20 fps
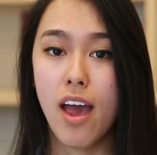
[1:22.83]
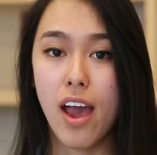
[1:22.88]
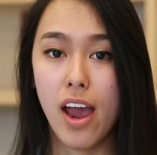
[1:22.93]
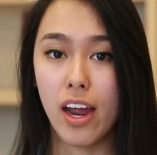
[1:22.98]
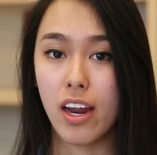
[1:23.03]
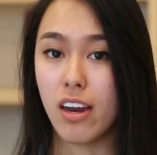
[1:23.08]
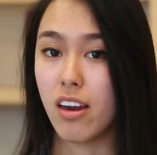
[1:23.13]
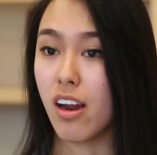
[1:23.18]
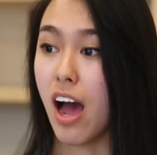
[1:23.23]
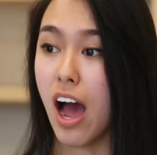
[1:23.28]

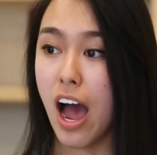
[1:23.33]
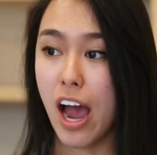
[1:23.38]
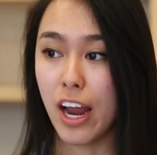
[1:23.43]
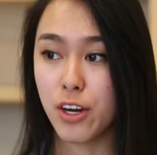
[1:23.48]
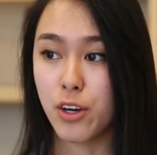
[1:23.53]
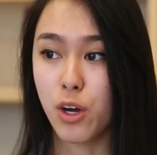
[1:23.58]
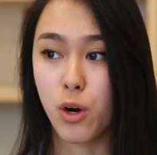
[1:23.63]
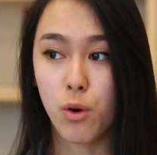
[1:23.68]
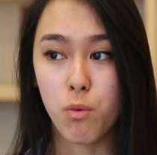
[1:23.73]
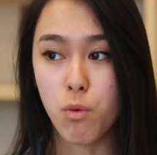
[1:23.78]
And I
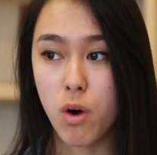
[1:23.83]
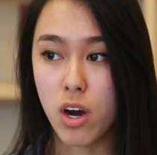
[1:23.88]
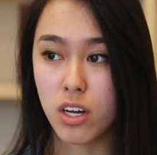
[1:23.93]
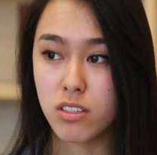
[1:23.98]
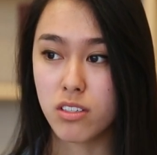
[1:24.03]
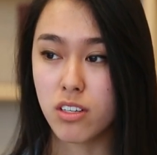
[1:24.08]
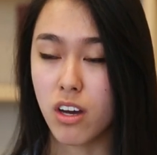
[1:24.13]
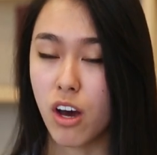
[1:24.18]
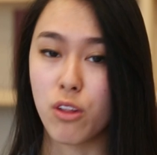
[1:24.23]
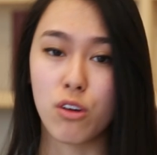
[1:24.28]
don't
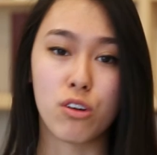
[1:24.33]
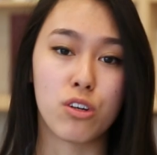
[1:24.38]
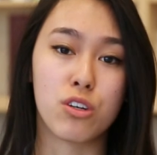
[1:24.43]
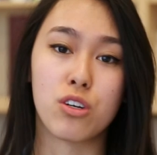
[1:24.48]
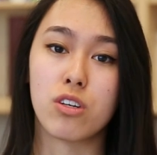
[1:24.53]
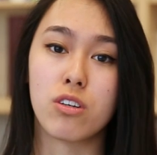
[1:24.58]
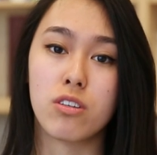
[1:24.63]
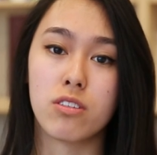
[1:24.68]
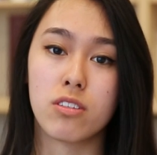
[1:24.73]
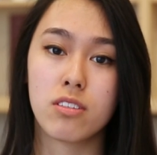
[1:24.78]
want other
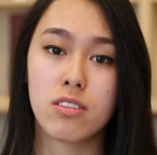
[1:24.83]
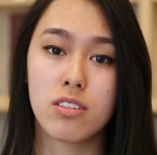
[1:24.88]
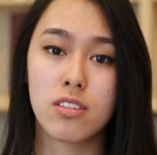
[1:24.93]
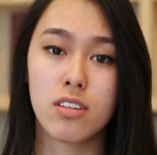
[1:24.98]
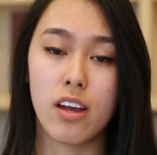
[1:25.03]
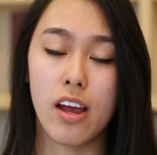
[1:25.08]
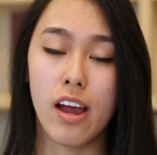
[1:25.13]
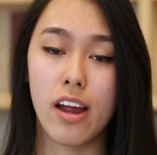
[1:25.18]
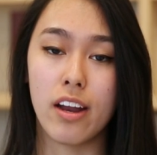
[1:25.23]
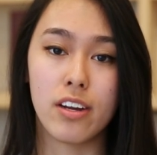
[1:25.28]
girls
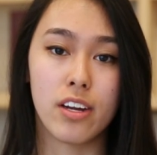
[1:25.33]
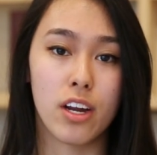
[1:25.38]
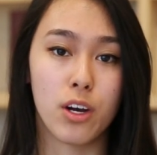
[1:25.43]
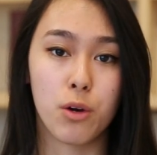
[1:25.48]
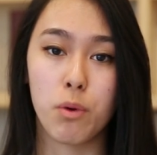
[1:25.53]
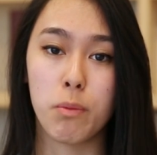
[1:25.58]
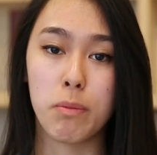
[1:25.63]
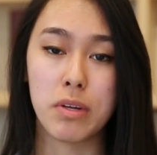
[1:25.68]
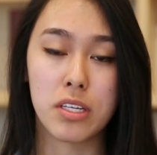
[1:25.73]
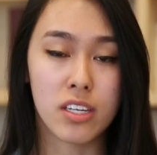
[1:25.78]
and young
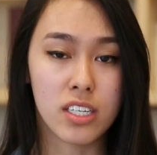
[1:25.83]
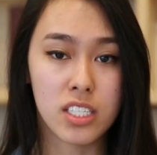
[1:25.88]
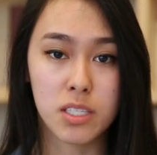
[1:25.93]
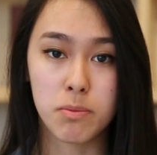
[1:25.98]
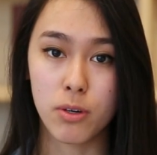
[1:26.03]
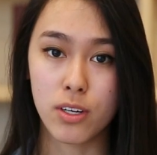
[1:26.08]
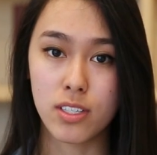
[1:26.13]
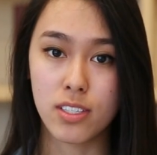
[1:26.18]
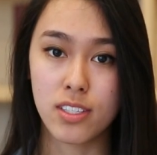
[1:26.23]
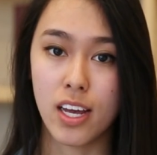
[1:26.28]
women to
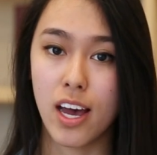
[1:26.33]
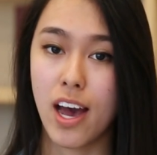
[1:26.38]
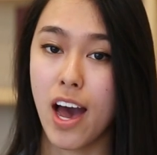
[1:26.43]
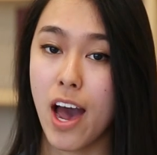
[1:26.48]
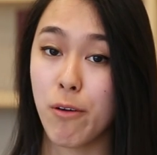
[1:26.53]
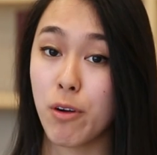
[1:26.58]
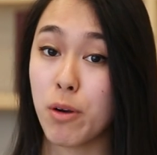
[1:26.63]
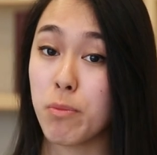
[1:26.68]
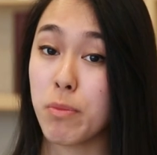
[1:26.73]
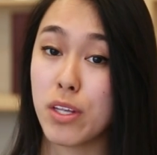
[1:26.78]
experience that.
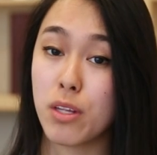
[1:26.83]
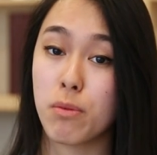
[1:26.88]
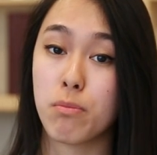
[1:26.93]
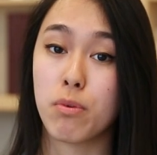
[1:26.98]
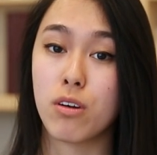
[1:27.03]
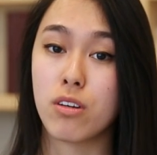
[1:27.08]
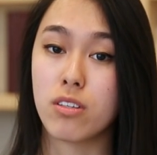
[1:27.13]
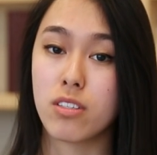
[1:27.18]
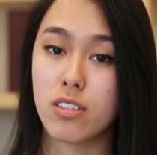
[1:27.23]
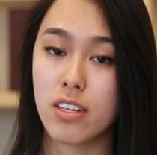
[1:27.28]
I want to be the
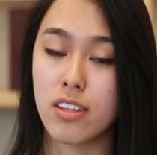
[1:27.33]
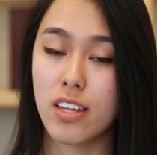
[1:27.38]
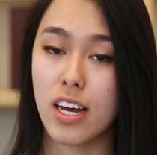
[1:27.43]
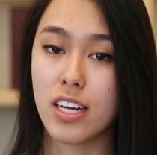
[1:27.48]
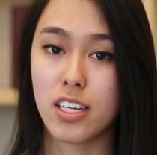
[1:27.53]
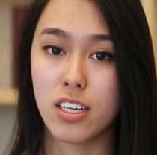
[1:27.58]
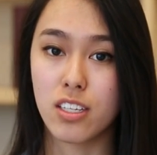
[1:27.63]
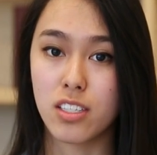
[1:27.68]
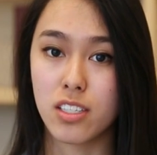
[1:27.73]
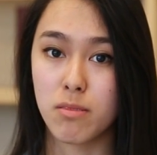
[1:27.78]
person
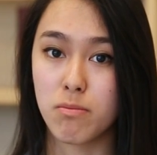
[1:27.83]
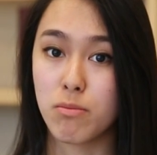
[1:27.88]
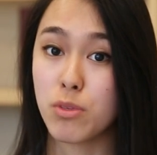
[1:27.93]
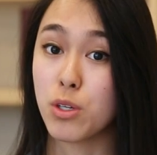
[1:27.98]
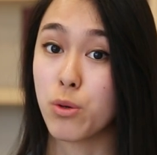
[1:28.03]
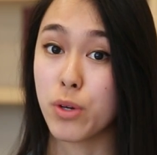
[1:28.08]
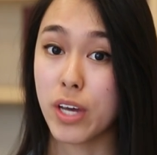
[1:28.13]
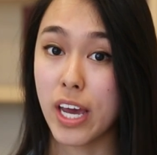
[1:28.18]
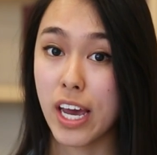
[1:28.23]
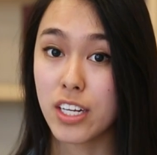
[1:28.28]
that tells them
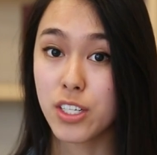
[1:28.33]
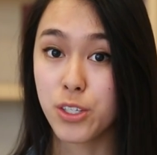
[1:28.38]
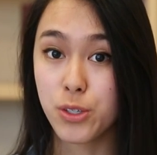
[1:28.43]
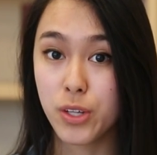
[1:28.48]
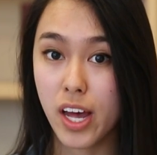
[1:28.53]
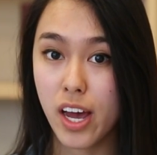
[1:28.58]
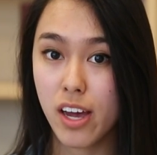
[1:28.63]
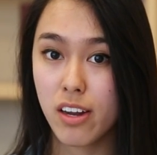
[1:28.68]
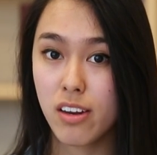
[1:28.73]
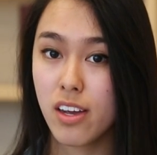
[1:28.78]
you can do
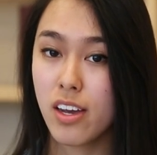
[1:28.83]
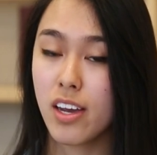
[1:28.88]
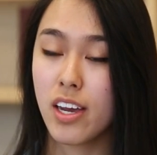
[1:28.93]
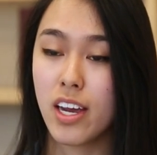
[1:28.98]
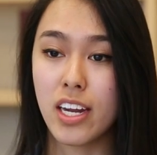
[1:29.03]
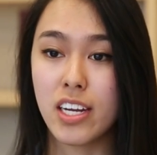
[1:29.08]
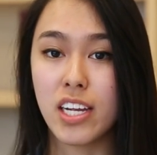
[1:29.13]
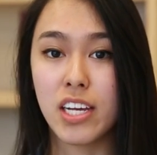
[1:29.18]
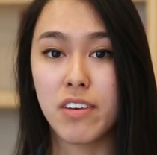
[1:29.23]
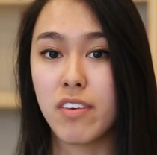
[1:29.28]
that.
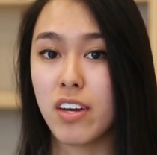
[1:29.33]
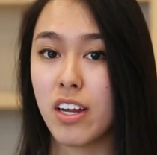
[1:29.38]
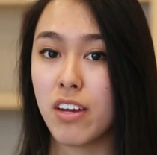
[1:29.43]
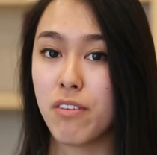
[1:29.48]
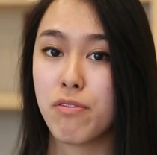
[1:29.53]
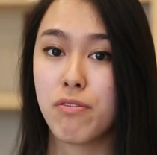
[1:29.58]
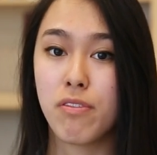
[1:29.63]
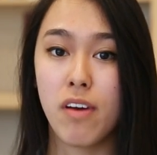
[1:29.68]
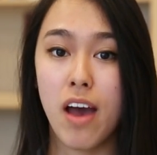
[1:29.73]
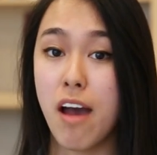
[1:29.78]
And even
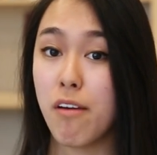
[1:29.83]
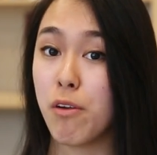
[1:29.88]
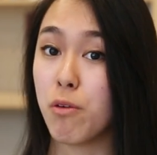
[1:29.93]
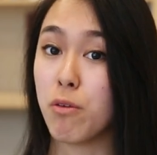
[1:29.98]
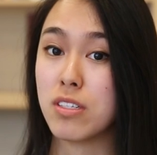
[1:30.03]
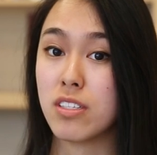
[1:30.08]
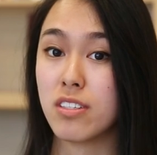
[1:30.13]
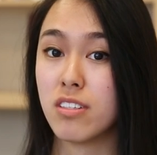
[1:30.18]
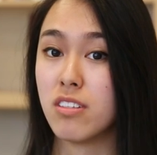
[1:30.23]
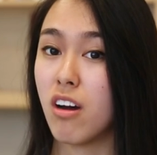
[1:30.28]
if
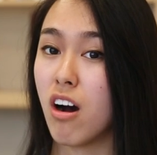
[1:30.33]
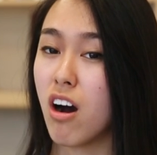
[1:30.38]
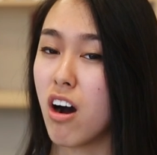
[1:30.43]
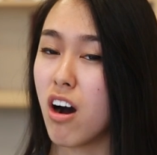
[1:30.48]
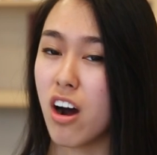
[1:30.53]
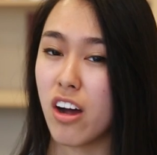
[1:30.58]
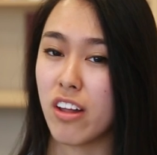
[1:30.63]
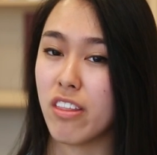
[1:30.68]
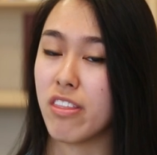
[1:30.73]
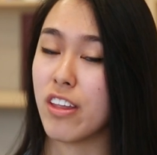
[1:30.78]
everyone's
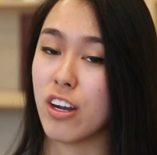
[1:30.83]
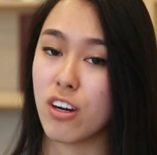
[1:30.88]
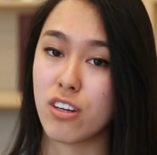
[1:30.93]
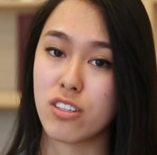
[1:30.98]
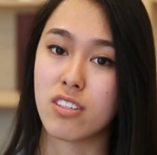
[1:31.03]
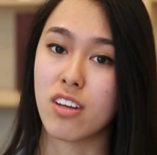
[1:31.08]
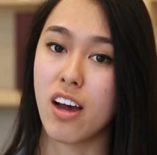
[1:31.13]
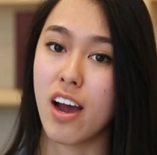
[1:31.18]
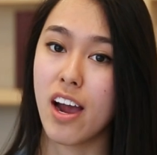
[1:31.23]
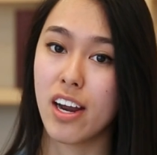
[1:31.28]
not on their
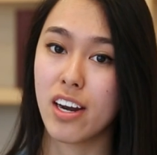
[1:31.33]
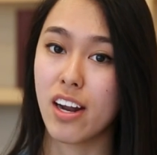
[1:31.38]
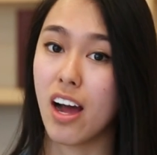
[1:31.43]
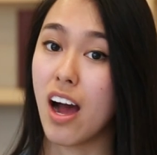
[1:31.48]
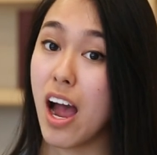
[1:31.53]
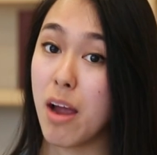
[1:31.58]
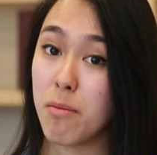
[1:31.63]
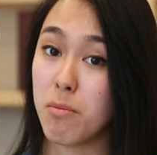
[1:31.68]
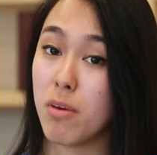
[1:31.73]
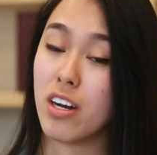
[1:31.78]
side,
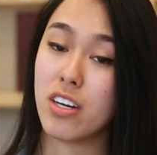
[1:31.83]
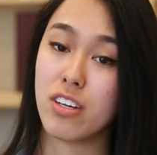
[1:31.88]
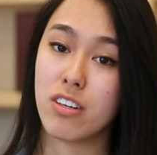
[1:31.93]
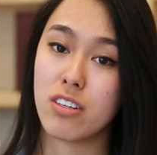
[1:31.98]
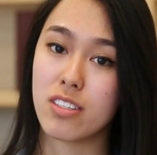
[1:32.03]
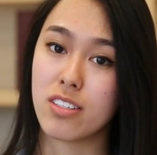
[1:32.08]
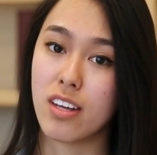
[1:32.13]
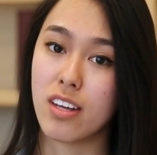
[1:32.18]
I'm on your